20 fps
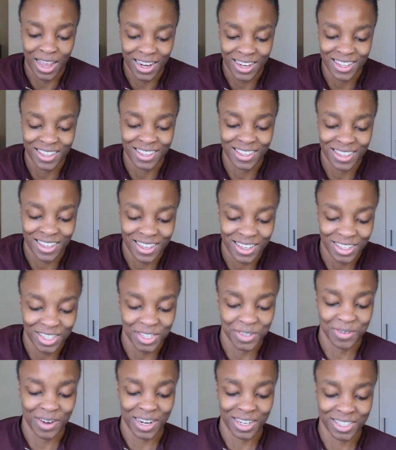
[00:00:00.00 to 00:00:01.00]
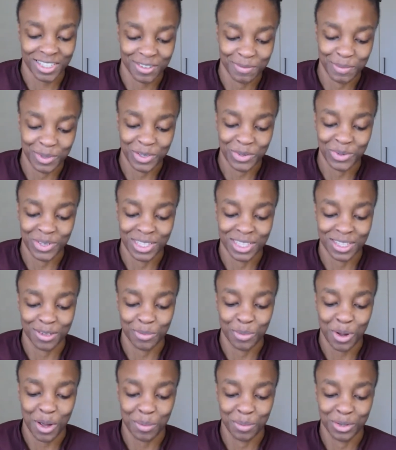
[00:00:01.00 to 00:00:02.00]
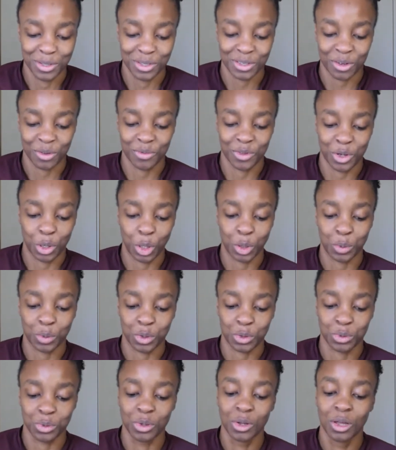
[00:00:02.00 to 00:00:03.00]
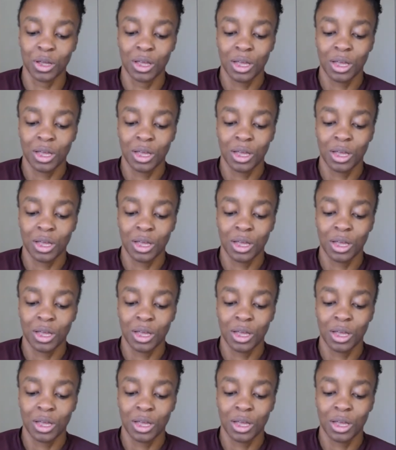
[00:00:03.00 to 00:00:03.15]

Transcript: and the interaction between the departments of the hospital.